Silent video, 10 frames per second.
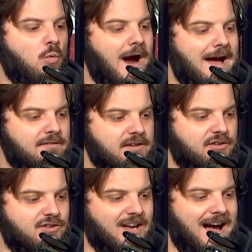We're having
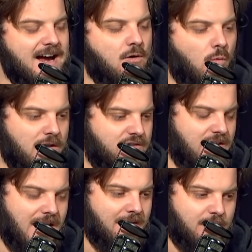this entire
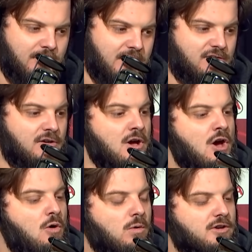one-seed conversation.
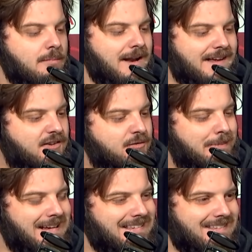We're talking about
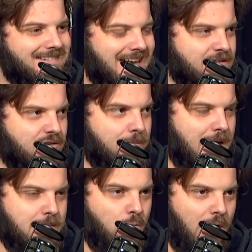expecting the Saints to
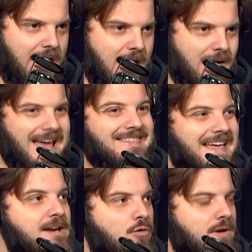maybe win out, and
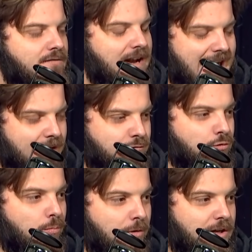they don't even have
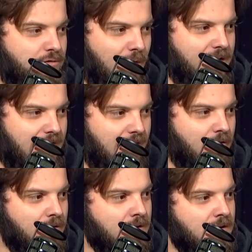Drew Brees right now.